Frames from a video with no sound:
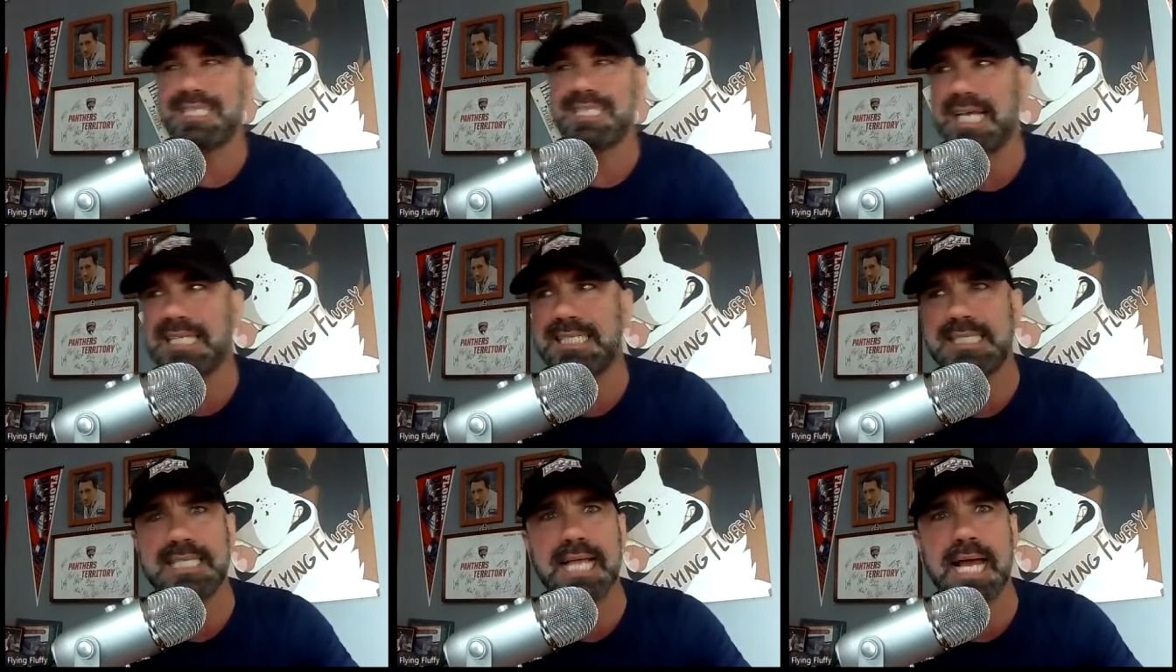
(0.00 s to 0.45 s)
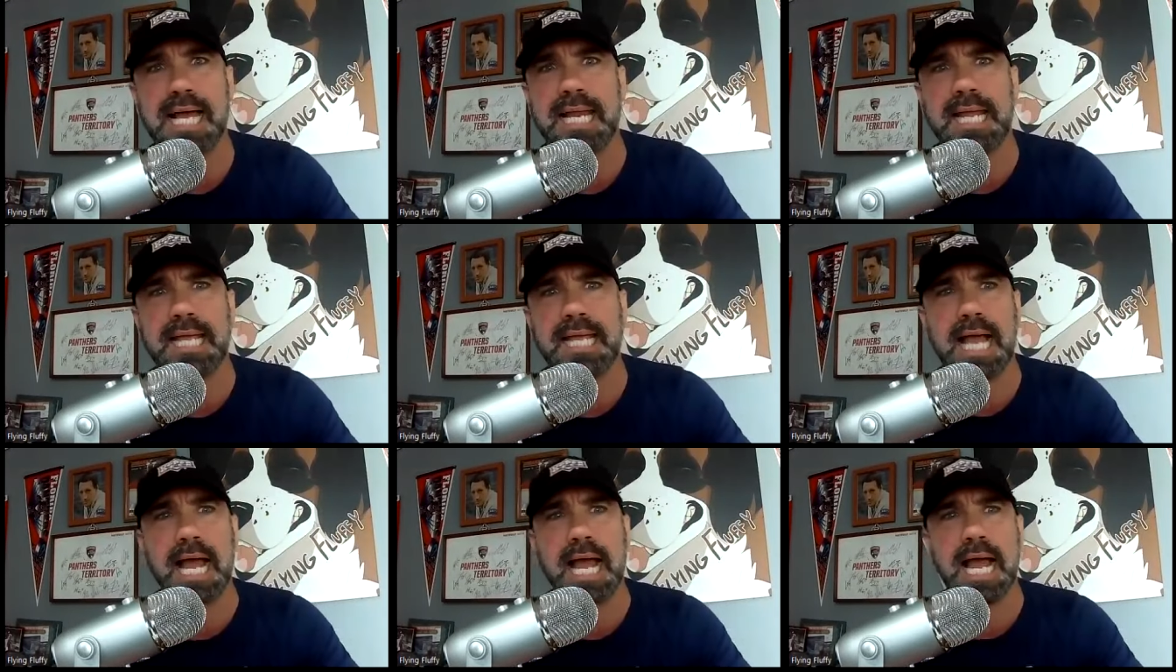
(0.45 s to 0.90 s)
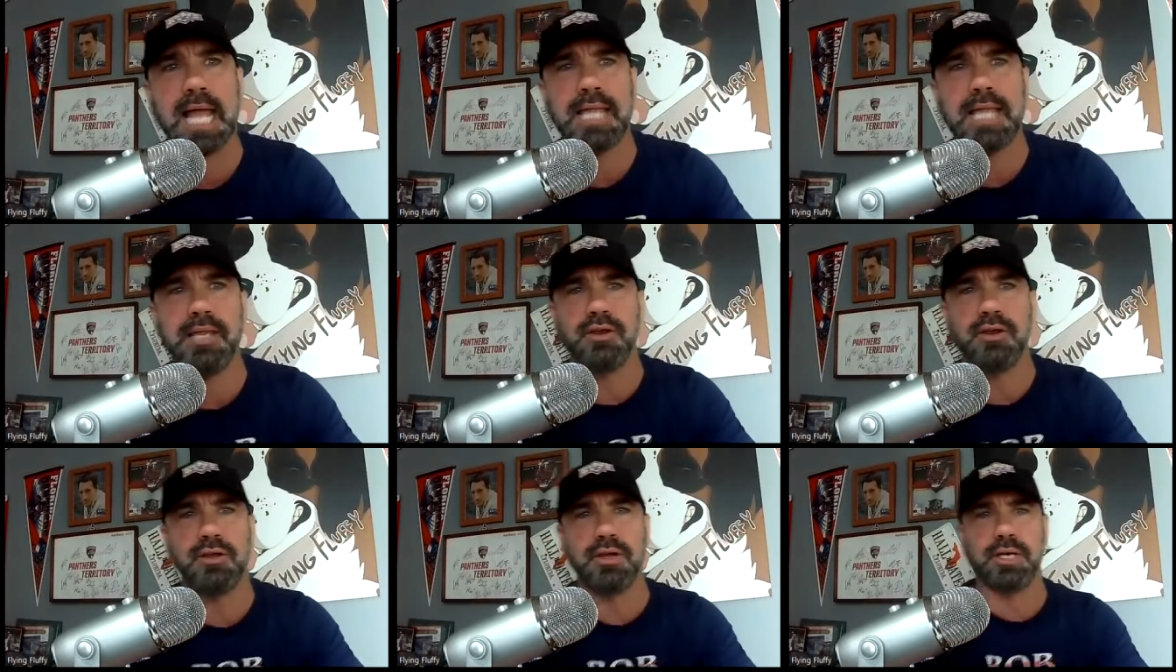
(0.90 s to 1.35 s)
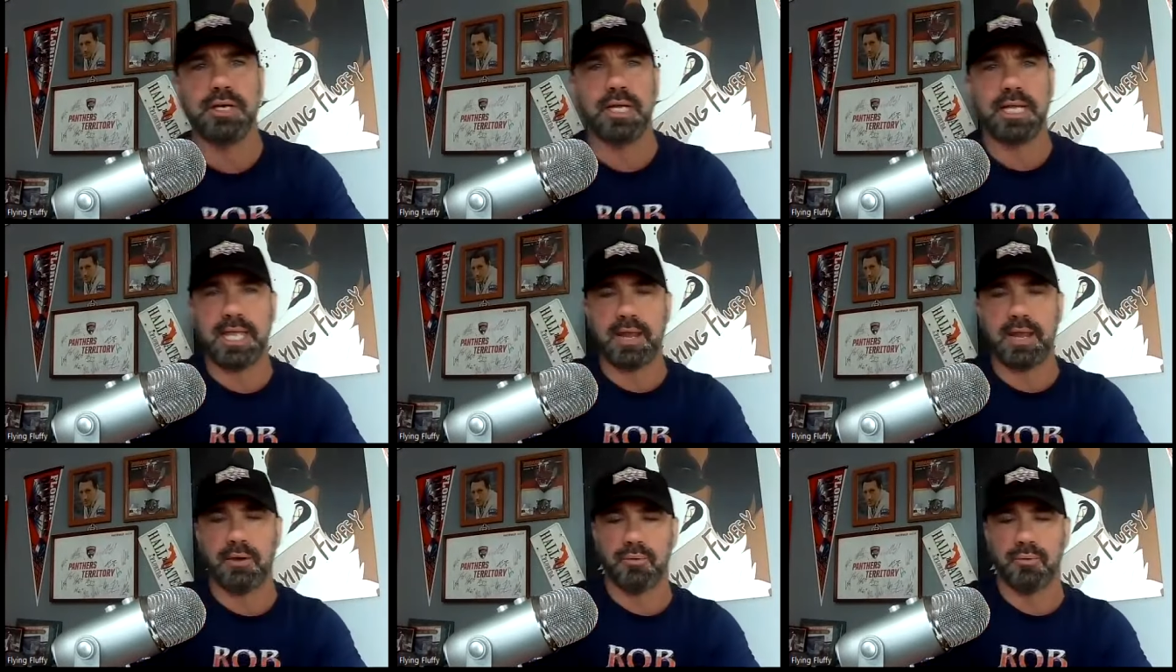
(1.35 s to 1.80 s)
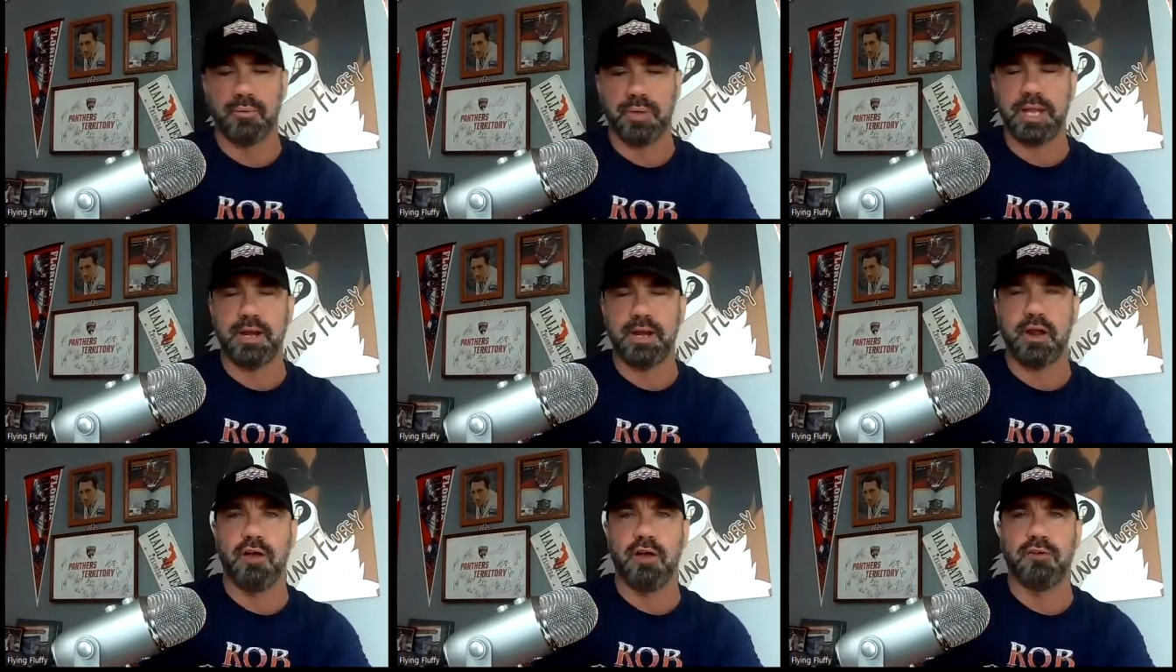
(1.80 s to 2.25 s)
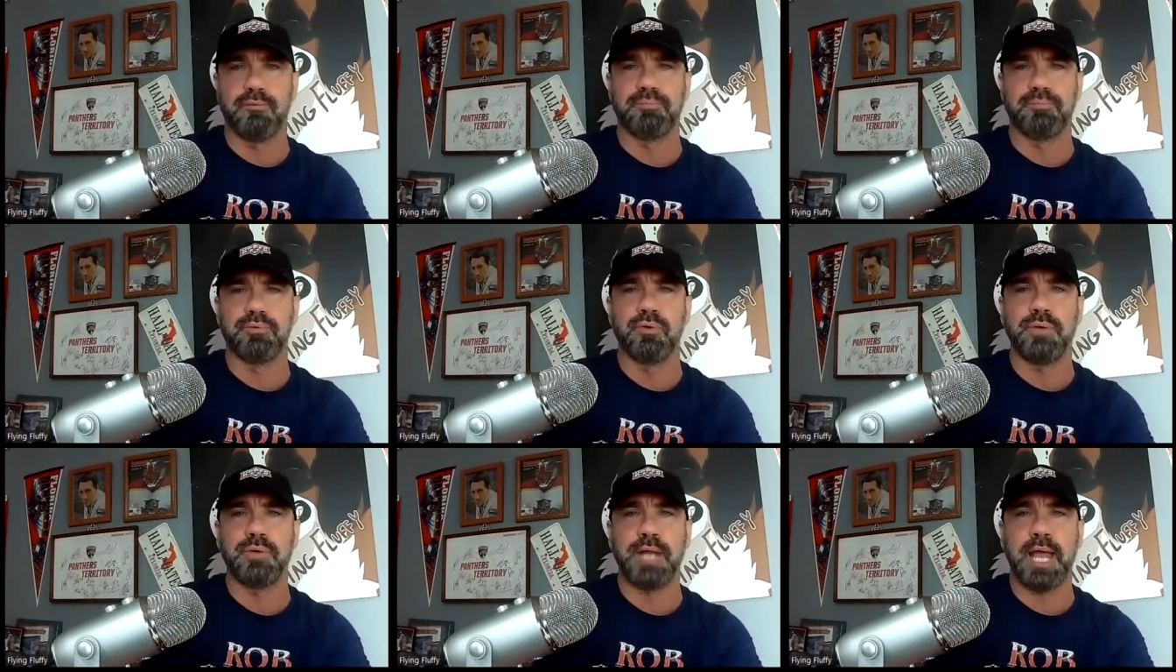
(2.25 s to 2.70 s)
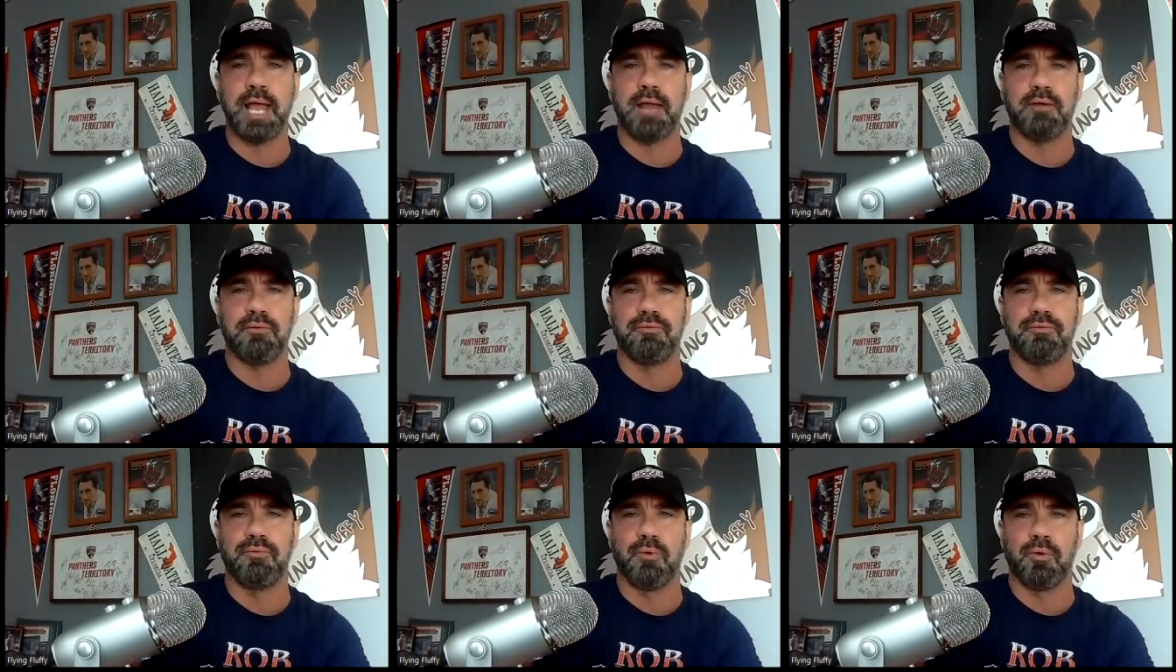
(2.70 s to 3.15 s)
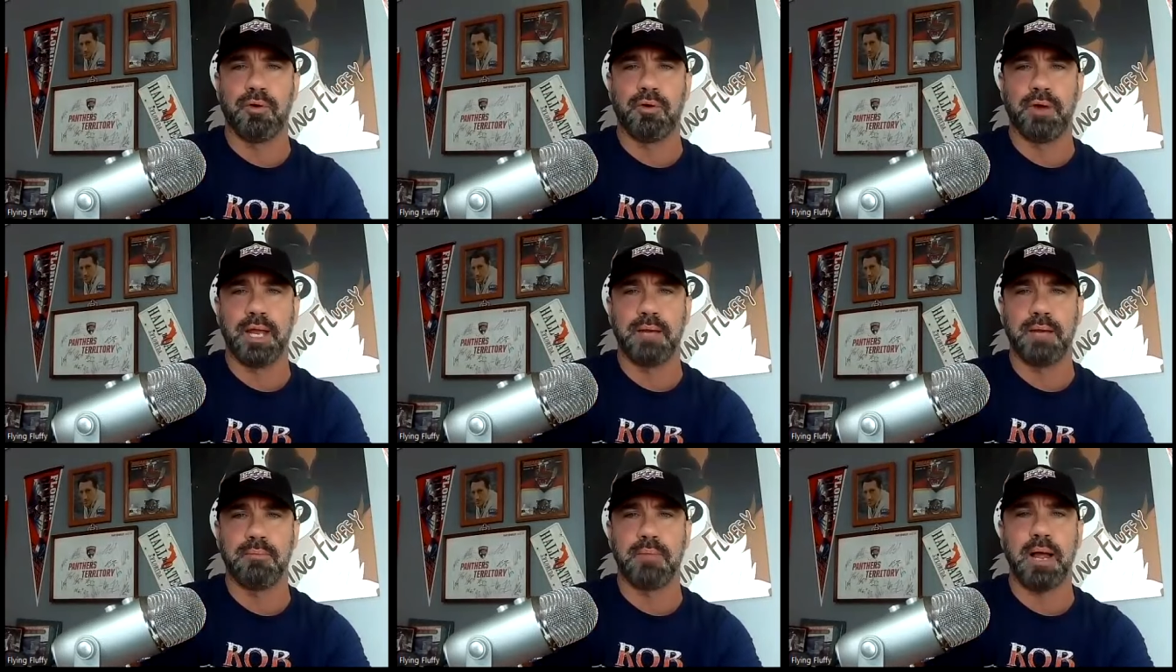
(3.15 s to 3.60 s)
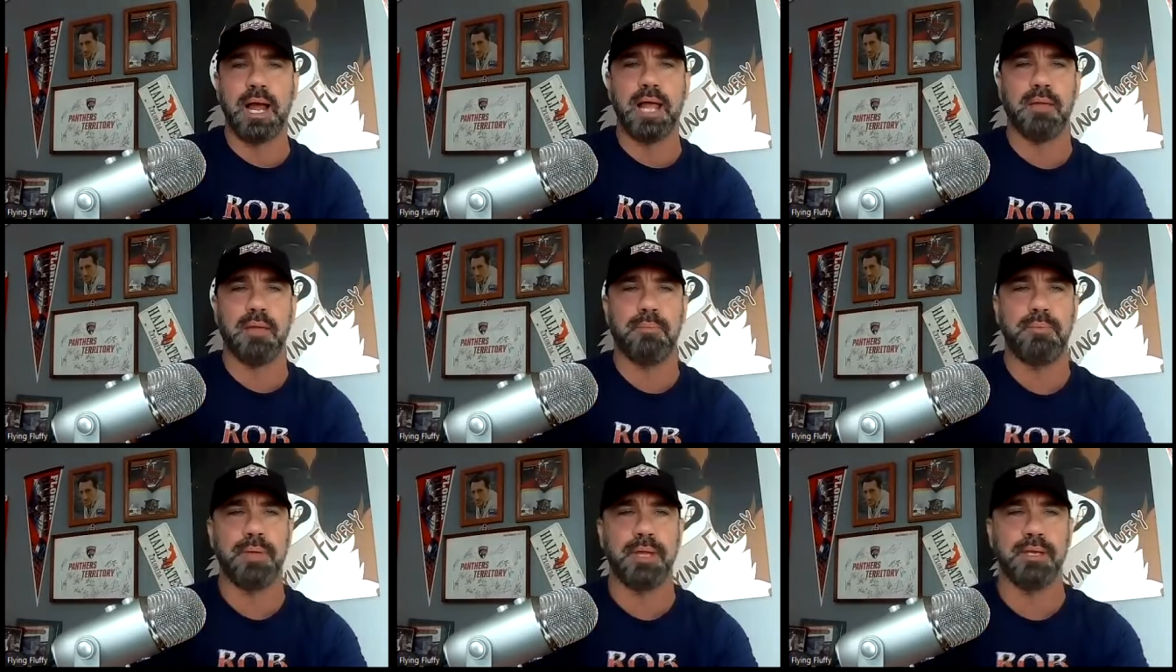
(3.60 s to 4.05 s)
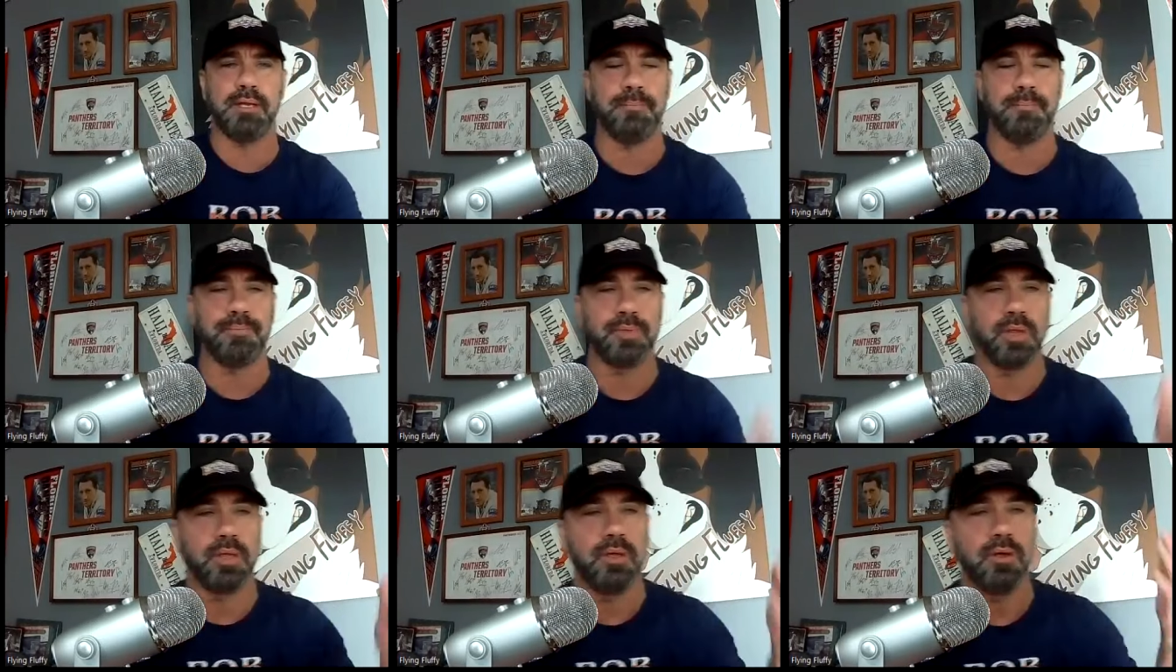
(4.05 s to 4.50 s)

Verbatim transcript: That's not a guy you're going to get rid of Brunette for, in my opinion.